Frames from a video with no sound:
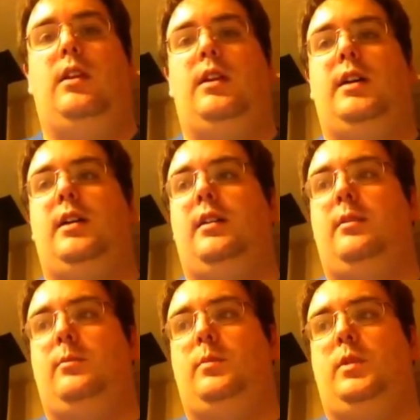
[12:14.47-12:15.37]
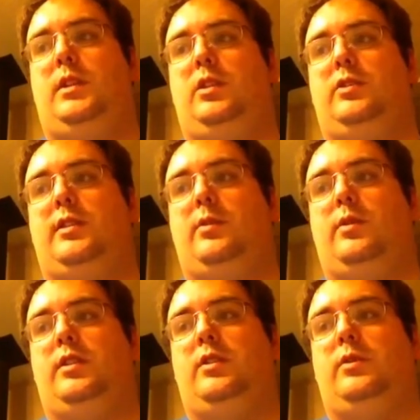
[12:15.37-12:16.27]
It looks like
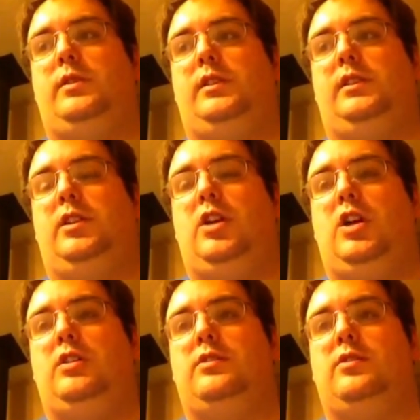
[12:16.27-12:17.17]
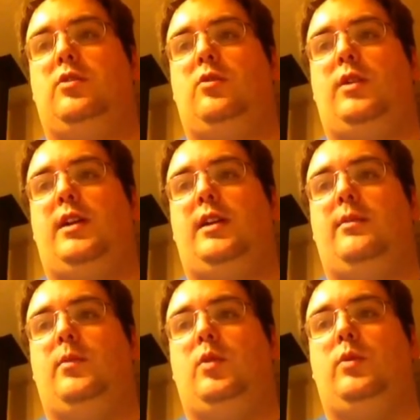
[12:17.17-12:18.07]
we're going to go a little long, so I
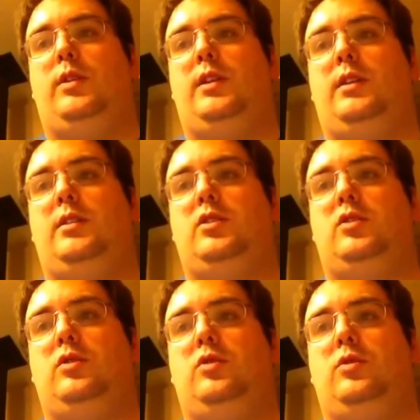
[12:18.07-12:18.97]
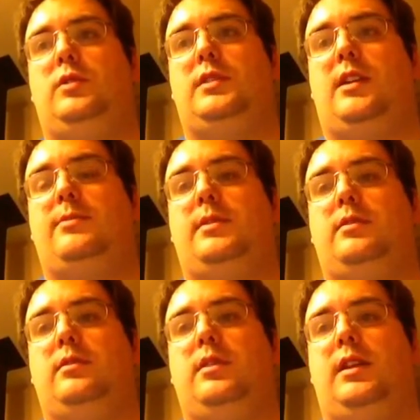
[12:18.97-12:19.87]
am going to stop
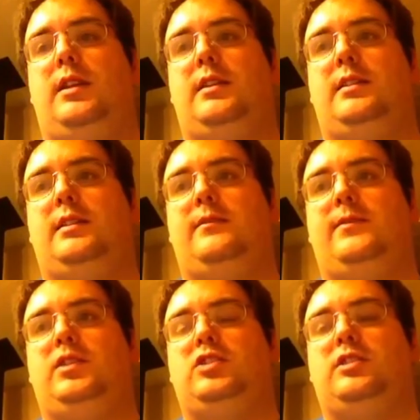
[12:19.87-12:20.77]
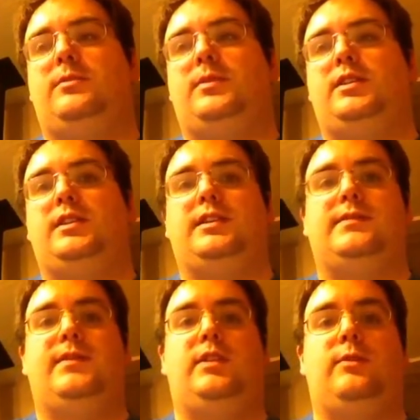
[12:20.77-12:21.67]
here and then finish it up on the
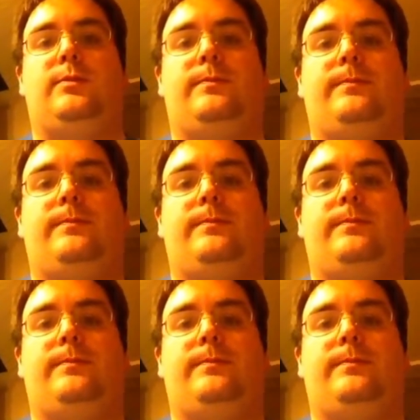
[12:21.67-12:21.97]
next video.